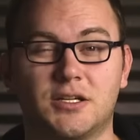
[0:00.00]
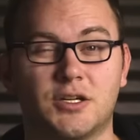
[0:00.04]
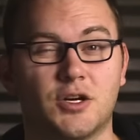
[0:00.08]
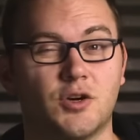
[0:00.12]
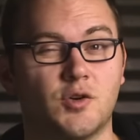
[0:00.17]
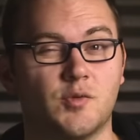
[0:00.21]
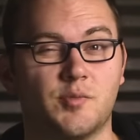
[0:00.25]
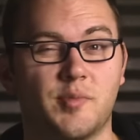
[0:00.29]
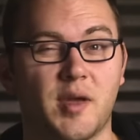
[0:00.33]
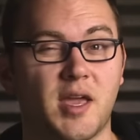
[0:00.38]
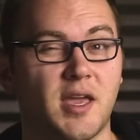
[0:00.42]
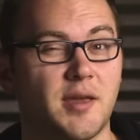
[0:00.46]

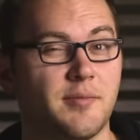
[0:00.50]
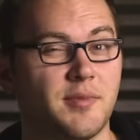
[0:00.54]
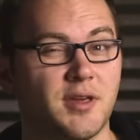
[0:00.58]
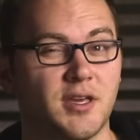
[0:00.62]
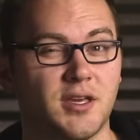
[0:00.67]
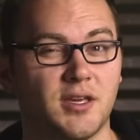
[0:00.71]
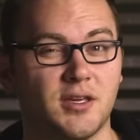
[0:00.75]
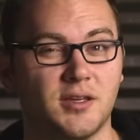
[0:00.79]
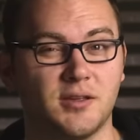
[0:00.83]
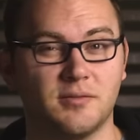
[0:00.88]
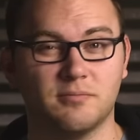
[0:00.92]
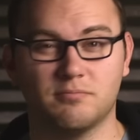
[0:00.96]
no
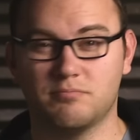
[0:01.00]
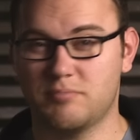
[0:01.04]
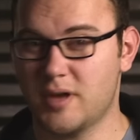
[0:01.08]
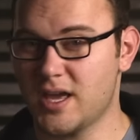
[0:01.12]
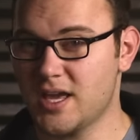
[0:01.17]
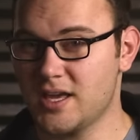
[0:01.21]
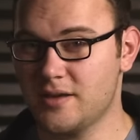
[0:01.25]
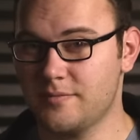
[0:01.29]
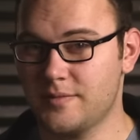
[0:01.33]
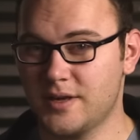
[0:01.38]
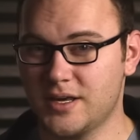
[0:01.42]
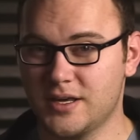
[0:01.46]
baby,
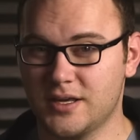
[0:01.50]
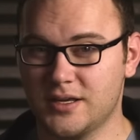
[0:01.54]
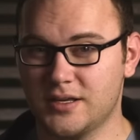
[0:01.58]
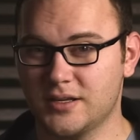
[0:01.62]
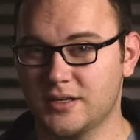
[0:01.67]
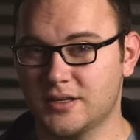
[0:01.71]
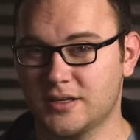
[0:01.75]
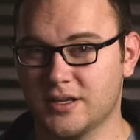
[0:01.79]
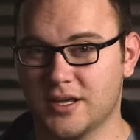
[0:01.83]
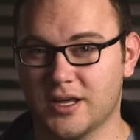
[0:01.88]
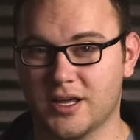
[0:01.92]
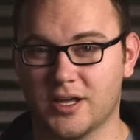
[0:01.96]

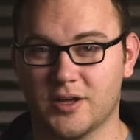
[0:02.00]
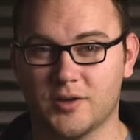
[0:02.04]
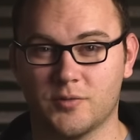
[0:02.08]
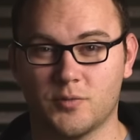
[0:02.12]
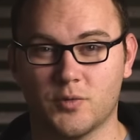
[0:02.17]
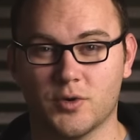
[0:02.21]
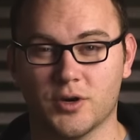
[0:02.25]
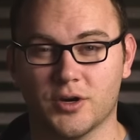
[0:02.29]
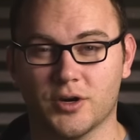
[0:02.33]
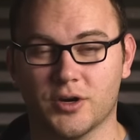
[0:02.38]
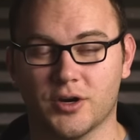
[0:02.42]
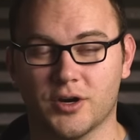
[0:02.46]

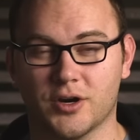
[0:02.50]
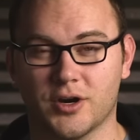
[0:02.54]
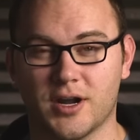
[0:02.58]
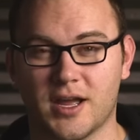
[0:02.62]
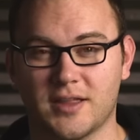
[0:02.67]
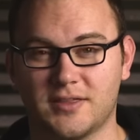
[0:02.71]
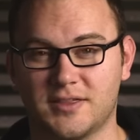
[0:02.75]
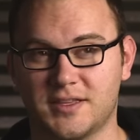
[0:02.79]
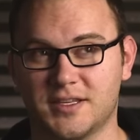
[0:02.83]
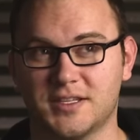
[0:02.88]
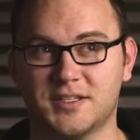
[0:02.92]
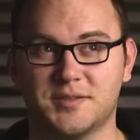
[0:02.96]
we're
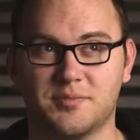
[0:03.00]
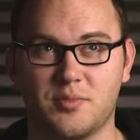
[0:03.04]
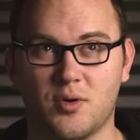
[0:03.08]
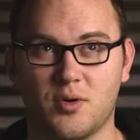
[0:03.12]
at this